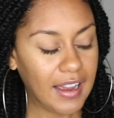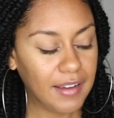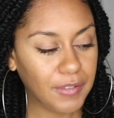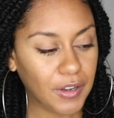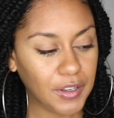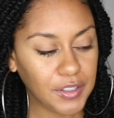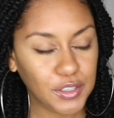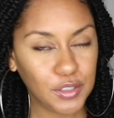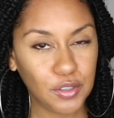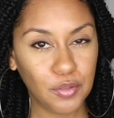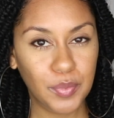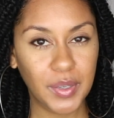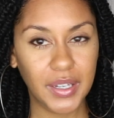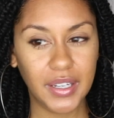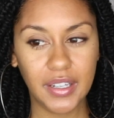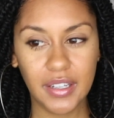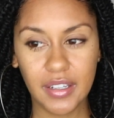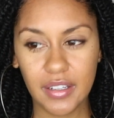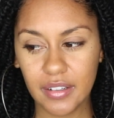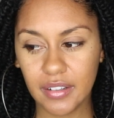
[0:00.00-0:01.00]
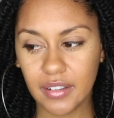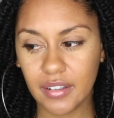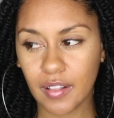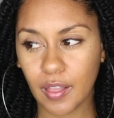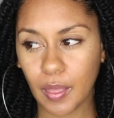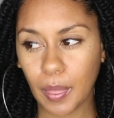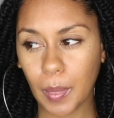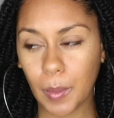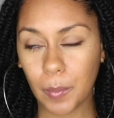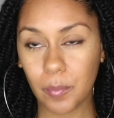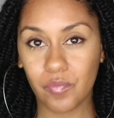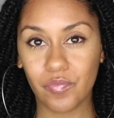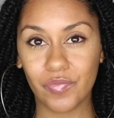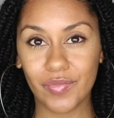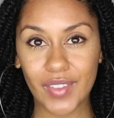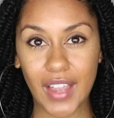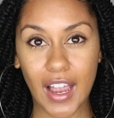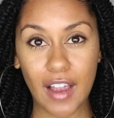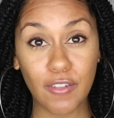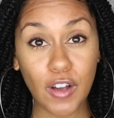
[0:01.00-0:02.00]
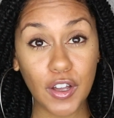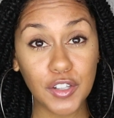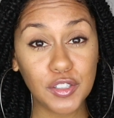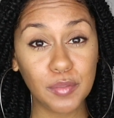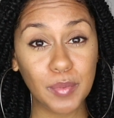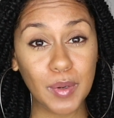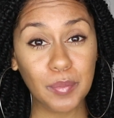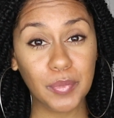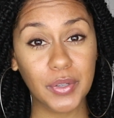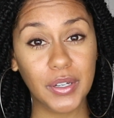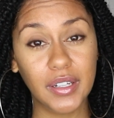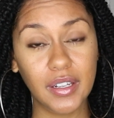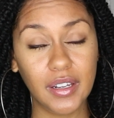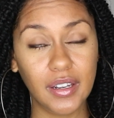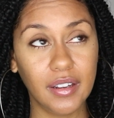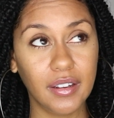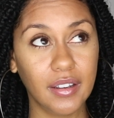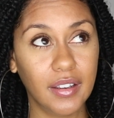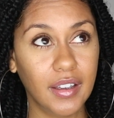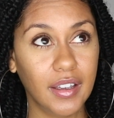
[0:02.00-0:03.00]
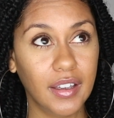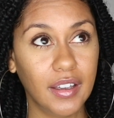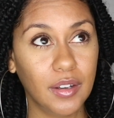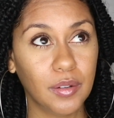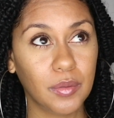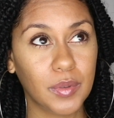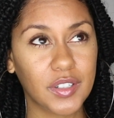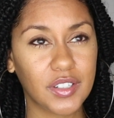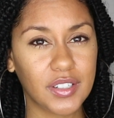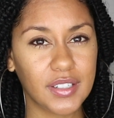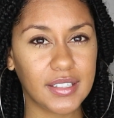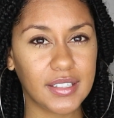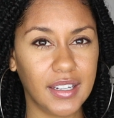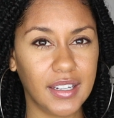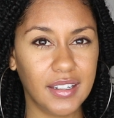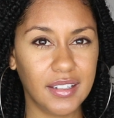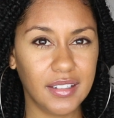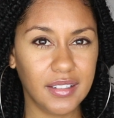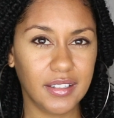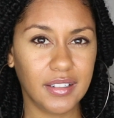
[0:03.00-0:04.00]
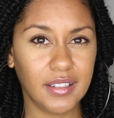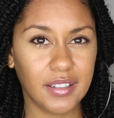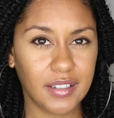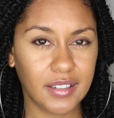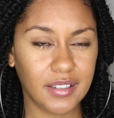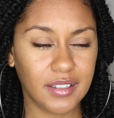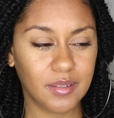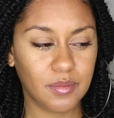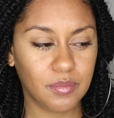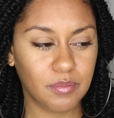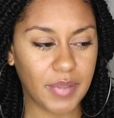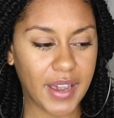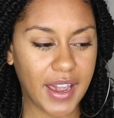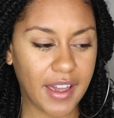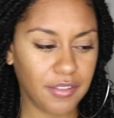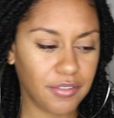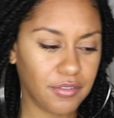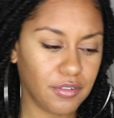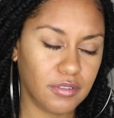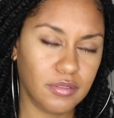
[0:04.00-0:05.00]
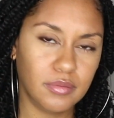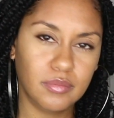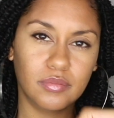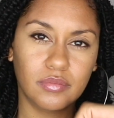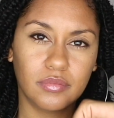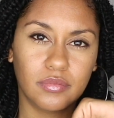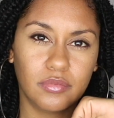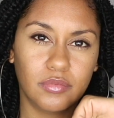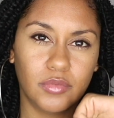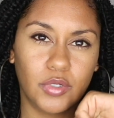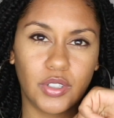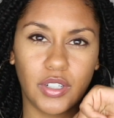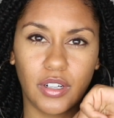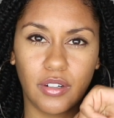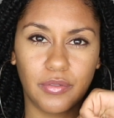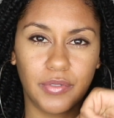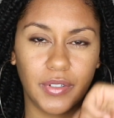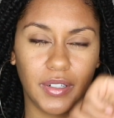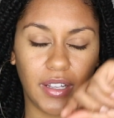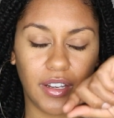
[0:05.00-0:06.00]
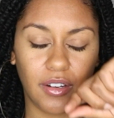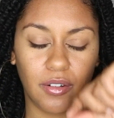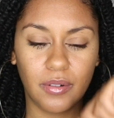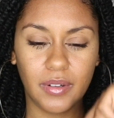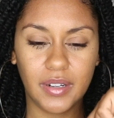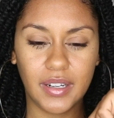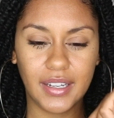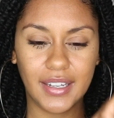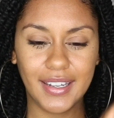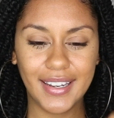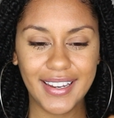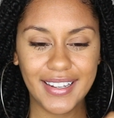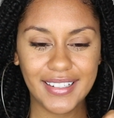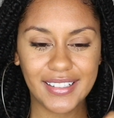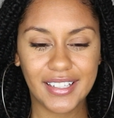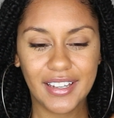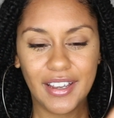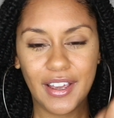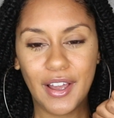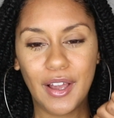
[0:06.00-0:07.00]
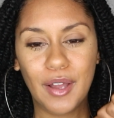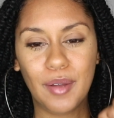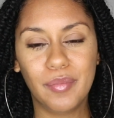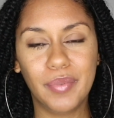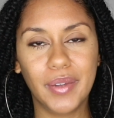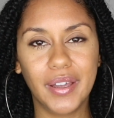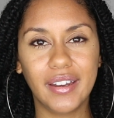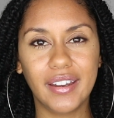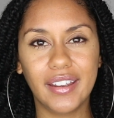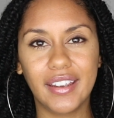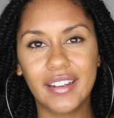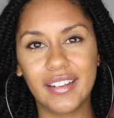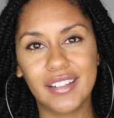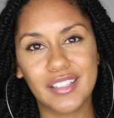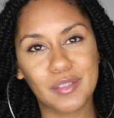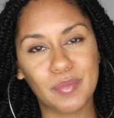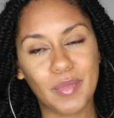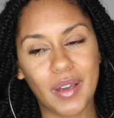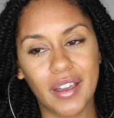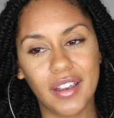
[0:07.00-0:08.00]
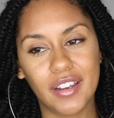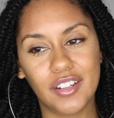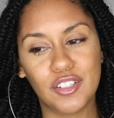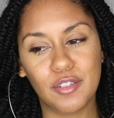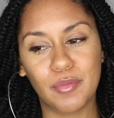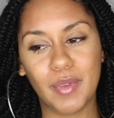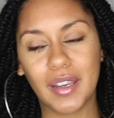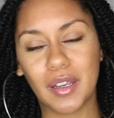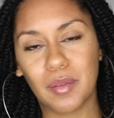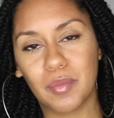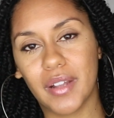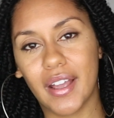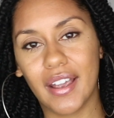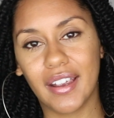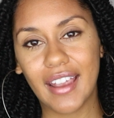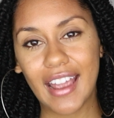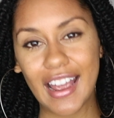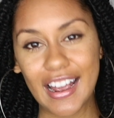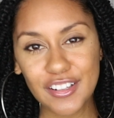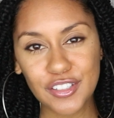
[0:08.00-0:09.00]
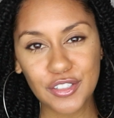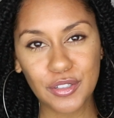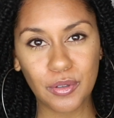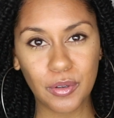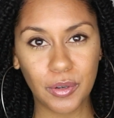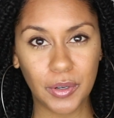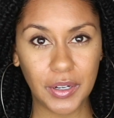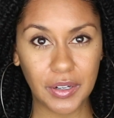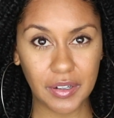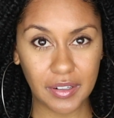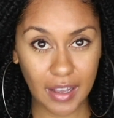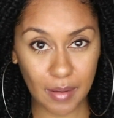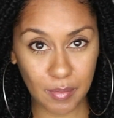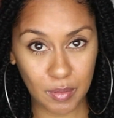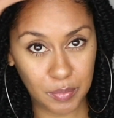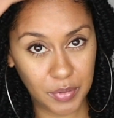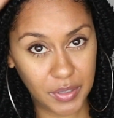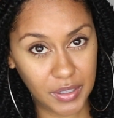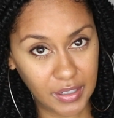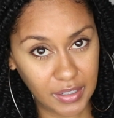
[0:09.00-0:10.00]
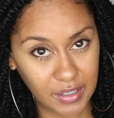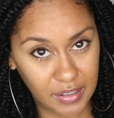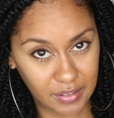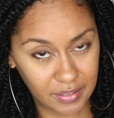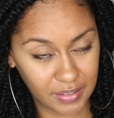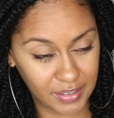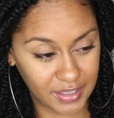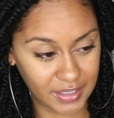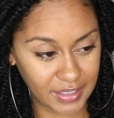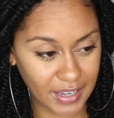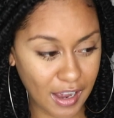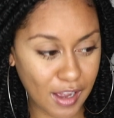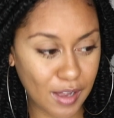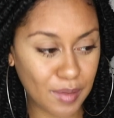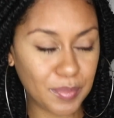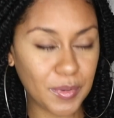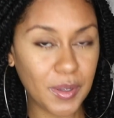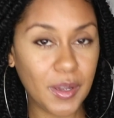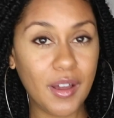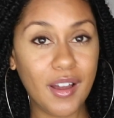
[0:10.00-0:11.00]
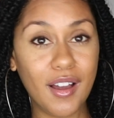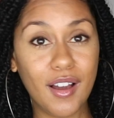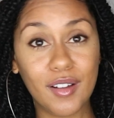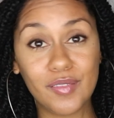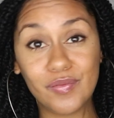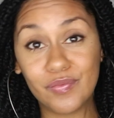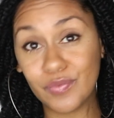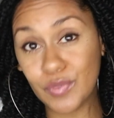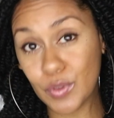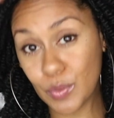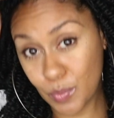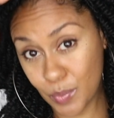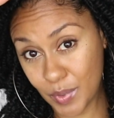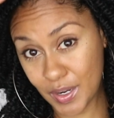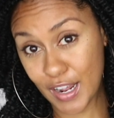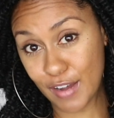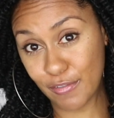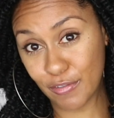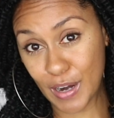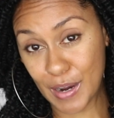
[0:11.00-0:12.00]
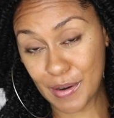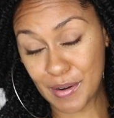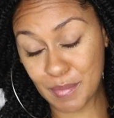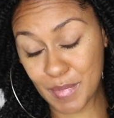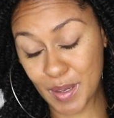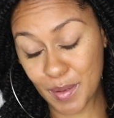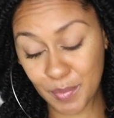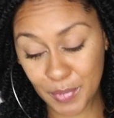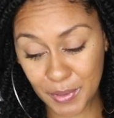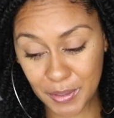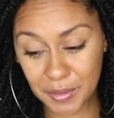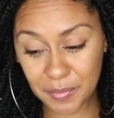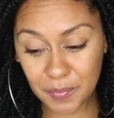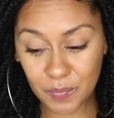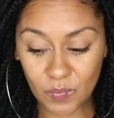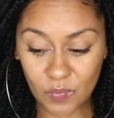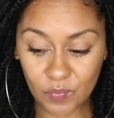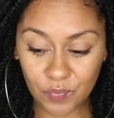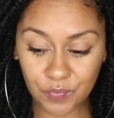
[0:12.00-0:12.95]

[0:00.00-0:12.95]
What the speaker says: I've also been putting, which in the bathroom, which I don't feel like going to get, but it is my Jamaican black castor oil. I've been putting it in the scalp whenever I remember,